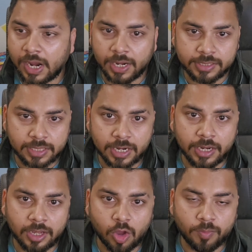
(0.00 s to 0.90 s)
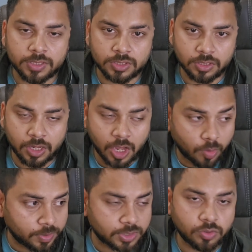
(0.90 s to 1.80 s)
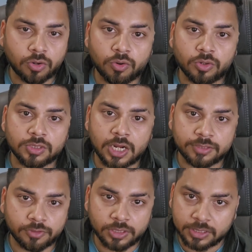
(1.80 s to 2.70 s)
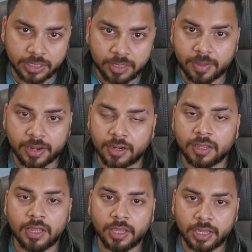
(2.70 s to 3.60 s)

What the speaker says: decide like how much you are going to charge for this lead magnet.